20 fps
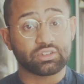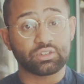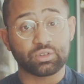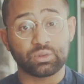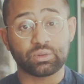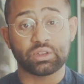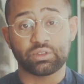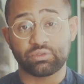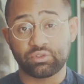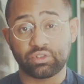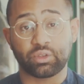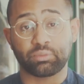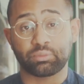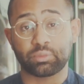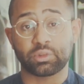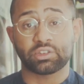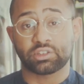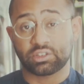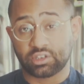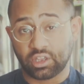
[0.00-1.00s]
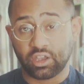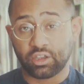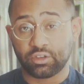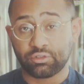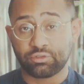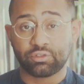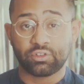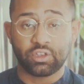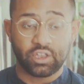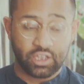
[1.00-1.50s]
to lift up the
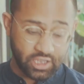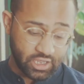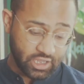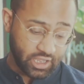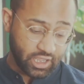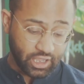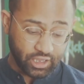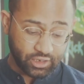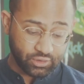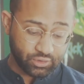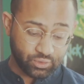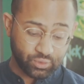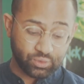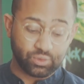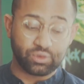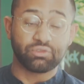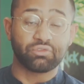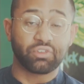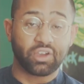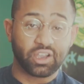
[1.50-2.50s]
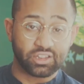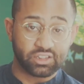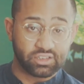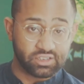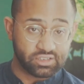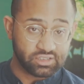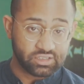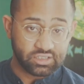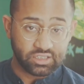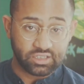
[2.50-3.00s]
staff and to divide the
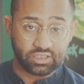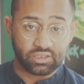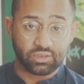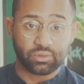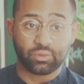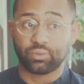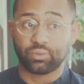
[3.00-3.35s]
sea.